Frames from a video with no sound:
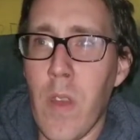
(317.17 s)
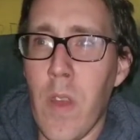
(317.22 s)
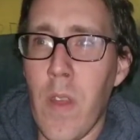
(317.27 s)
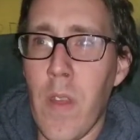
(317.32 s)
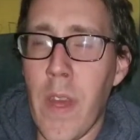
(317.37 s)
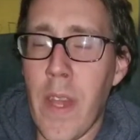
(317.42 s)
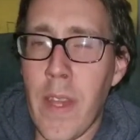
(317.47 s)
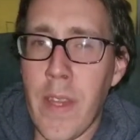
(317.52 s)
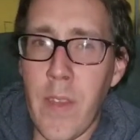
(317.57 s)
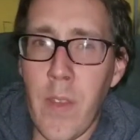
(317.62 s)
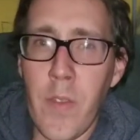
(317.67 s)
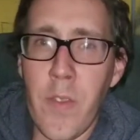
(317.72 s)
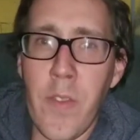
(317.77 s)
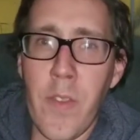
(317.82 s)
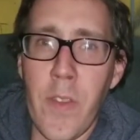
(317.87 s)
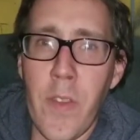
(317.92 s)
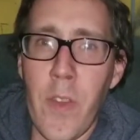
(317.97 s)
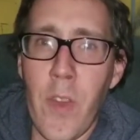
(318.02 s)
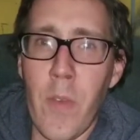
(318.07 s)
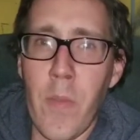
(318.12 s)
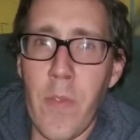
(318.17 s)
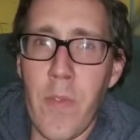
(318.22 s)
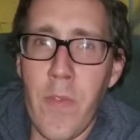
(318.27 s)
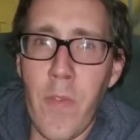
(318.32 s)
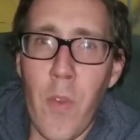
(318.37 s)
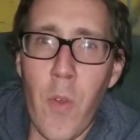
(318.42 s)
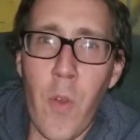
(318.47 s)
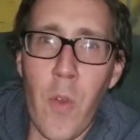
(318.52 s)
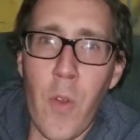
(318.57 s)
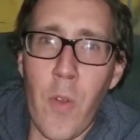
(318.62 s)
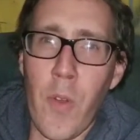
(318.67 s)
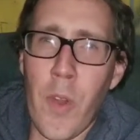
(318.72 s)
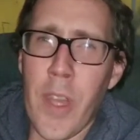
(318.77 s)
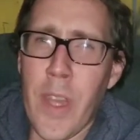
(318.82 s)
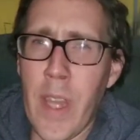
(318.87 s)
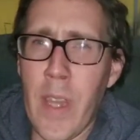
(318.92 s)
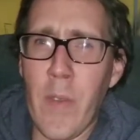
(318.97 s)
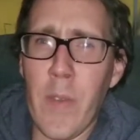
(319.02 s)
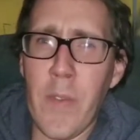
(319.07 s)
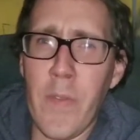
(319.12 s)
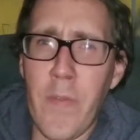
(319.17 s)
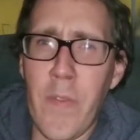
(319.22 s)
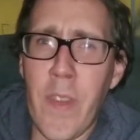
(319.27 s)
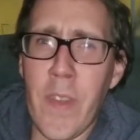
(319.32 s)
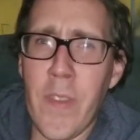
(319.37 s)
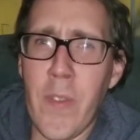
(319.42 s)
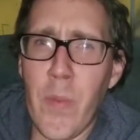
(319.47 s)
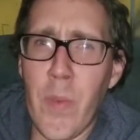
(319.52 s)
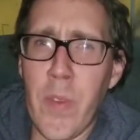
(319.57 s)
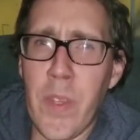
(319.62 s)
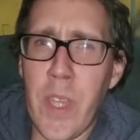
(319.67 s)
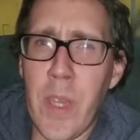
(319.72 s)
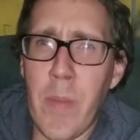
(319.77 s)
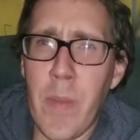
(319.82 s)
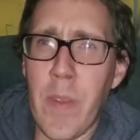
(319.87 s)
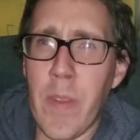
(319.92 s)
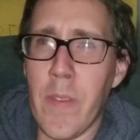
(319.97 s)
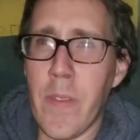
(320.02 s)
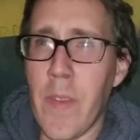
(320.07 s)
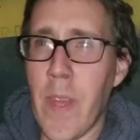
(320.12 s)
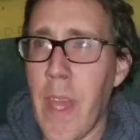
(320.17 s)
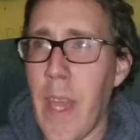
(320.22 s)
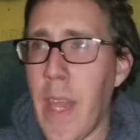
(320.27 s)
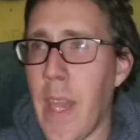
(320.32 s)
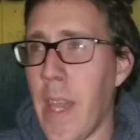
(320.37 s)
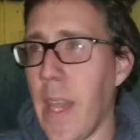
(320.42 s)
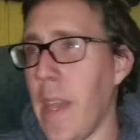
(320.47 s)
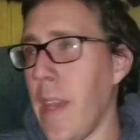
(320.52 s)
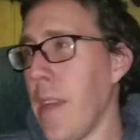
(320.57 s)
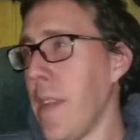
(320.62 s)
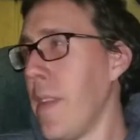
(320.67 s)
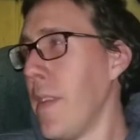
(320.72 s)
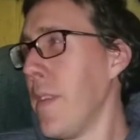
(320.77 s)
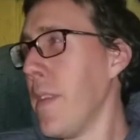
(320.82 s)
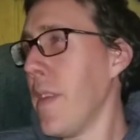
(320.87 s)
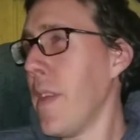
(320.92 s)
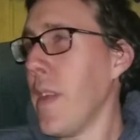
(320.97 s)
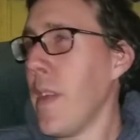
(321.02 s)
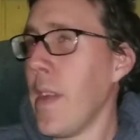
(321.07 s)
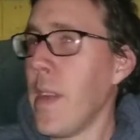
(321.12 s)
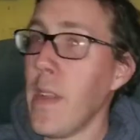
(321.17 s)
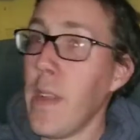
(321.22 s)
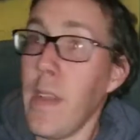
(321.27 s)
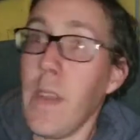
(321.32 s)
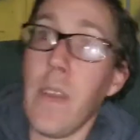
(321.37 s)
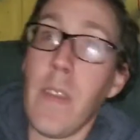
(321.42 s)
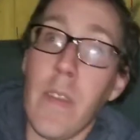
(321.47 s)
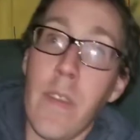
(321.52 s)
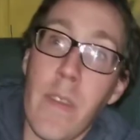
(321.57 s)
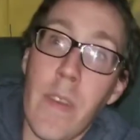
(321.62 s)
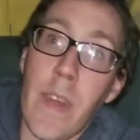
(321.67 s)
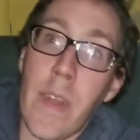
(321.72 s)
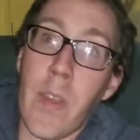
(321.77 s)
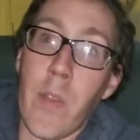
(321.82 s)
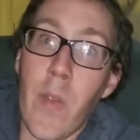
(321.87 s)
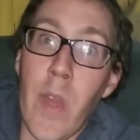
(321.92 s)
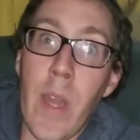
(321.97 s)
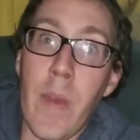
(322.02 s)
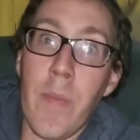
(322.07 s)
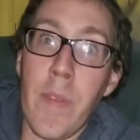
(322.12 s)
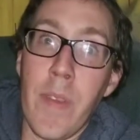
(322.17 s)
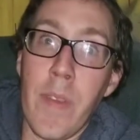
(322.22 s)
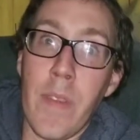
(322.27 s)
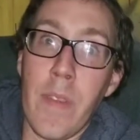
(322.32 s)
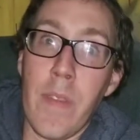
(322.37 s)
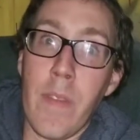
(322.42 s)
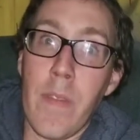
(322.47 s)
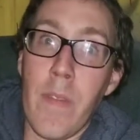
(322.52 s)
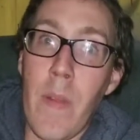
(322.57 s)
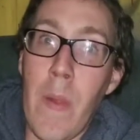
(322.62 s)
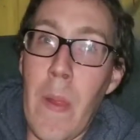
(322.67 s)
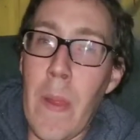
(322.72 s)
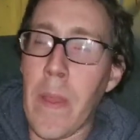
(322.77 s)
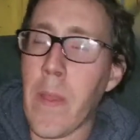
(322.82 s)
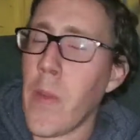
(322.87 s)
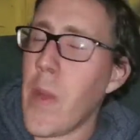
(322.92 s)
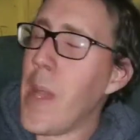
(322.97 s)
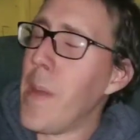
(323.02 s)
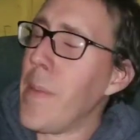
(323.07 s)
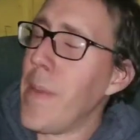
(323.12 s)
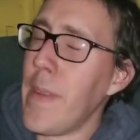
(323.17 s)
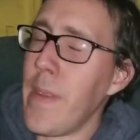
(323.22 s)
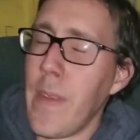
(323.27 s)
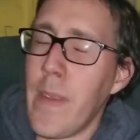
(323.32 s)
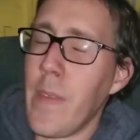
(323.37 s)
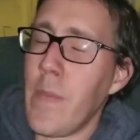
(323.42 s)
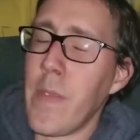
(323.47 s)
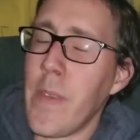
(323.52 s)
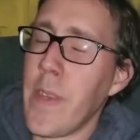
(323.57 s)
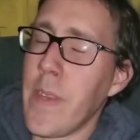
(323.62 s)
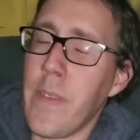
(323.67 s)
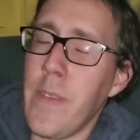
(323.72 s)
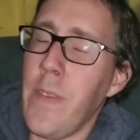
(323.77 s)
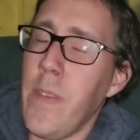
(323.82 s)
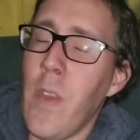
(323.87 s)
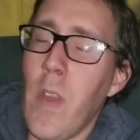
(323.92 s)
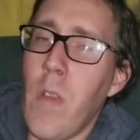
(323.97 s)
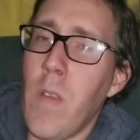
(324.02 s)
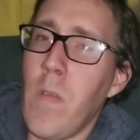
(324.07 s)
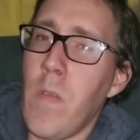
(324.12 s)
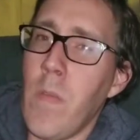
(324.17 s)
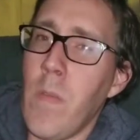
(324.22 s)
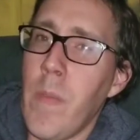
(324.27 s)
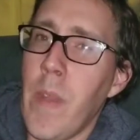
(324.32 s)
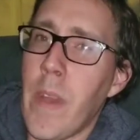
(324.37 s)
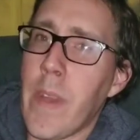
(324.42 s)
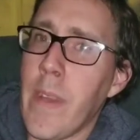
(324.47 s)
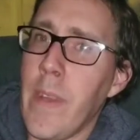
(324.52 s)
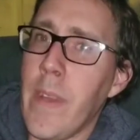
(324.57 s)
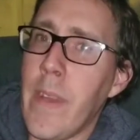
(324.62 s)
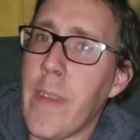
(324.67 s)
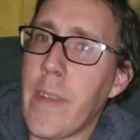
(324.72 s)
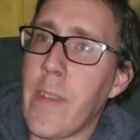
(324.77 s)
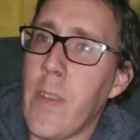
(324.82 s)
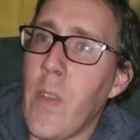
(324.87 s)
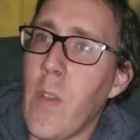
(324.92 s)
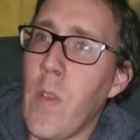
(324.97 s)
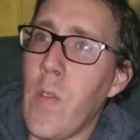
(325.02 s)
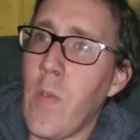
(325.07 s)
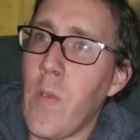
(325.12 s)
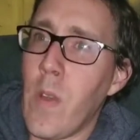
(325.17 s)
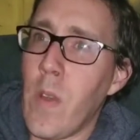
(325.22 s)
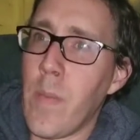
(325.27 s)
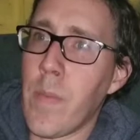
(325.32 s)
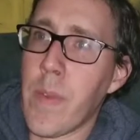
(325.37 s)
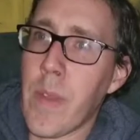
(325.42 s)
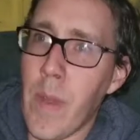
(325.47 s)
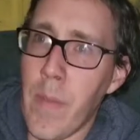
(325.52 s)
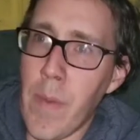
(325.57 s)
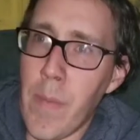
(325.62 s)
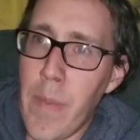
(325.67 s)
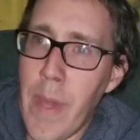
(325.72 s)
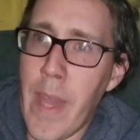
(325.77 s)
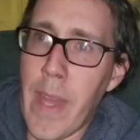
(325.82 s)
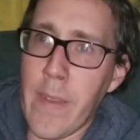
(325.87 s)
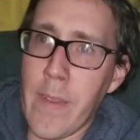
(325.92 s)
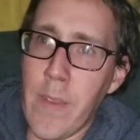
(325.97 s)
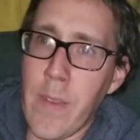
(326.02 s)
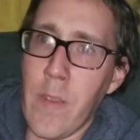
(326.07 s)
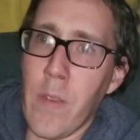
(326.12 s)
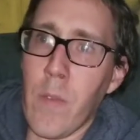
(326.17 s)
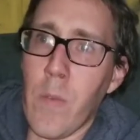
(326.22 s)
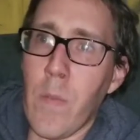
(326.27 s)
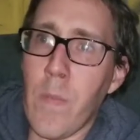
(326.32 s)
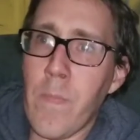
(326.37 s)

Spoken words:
that I used to know before. Like, I was infested with demons, and I grabbed it. I grabbed it. And I was like, no, I'm not gonna let go. I'm coming back to you.